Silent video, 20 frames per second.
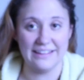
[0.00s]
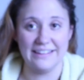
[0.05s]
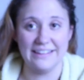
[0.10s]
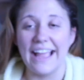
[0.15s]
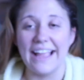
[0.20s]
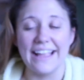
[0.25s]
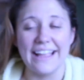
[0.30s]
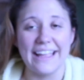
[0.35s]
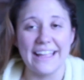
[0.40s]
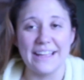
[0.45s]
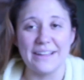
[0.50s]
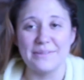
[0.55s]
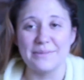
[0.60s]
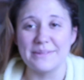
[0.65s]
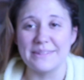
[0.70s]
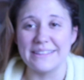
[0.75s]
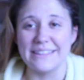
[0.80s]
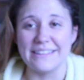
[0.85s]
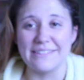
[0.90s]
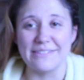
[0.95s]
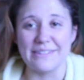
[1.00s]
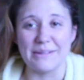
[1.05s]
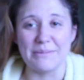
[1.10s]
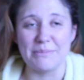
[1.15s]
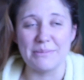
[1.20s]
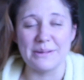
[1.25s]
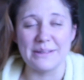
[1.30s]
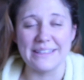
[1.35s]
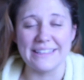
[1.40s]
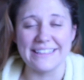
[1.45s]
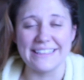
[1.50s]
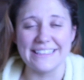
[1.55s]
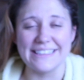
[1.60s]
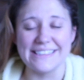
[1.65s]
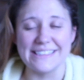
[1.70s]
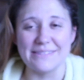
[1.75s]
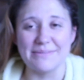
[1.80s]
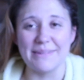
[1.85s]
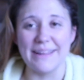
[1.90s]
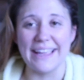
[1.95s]
I can't believe I'm putting
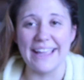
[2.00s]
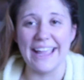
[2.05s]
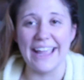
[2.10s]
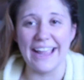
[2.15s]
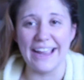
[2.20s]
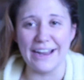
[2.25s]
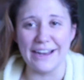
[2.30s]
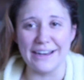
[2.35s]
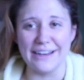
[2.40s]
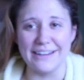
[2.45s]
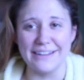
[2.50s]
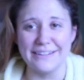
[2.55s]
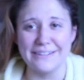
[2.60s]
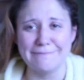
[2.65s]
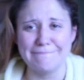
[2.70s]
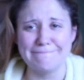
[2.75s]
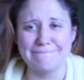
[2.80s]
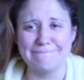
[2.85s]
this in my hair.